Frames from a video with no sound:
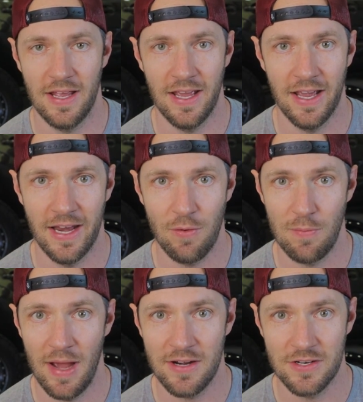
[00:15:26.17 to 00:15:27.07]
and I
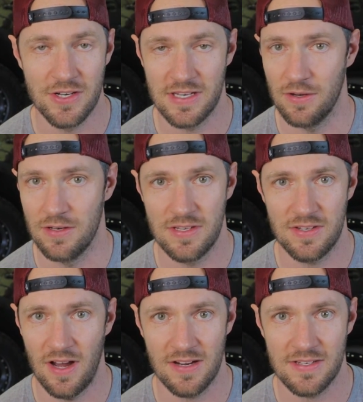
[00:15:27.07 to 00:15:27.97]
went back to just a
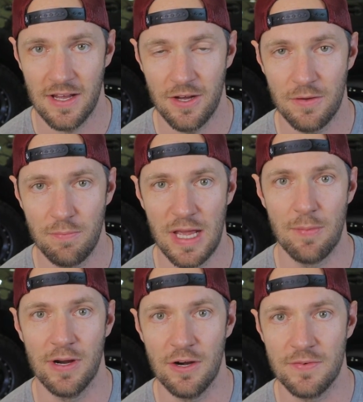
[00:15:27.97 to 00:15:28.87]
stock style
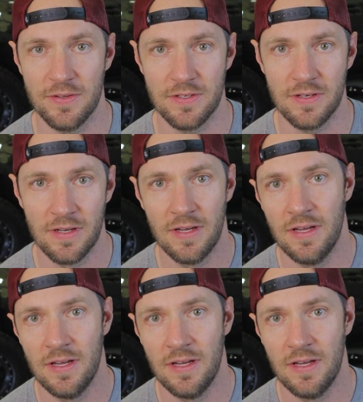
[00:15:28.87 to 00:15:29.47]
paper air filter.